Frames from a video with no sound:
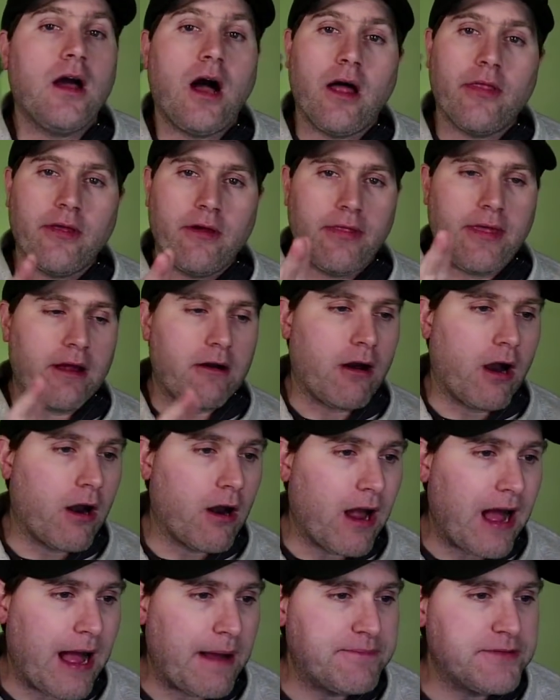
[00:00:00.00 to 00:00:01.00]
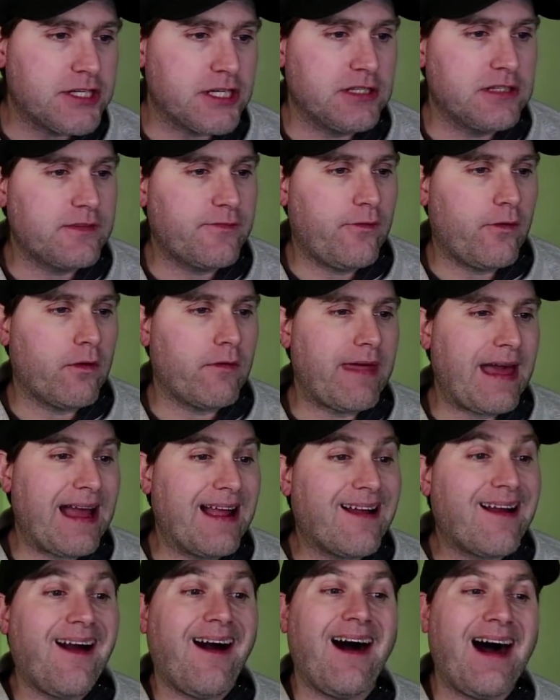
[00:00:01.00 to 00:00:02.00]
although there are options for
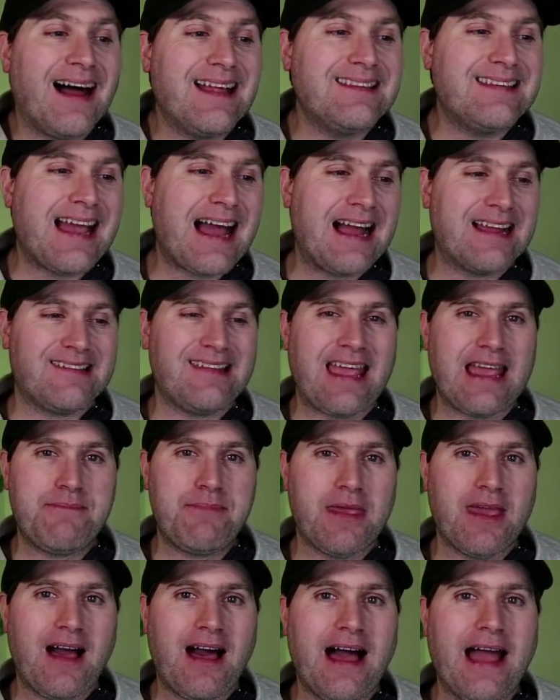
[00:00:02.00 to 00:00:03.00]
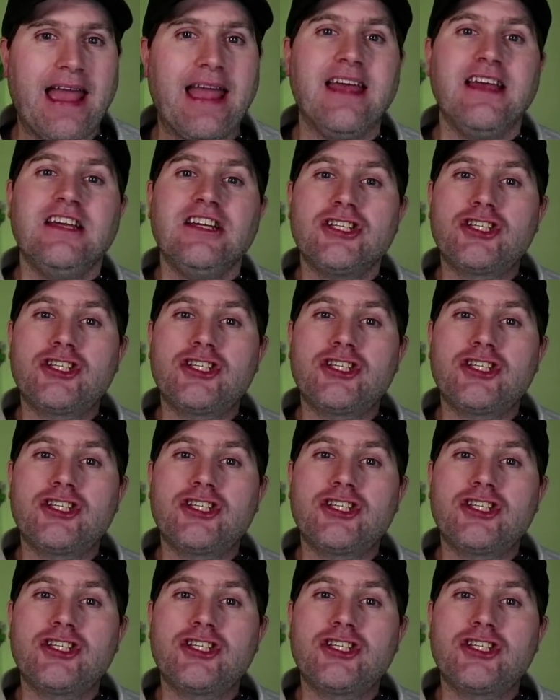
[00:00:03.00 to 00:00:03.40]
that. Contacts API.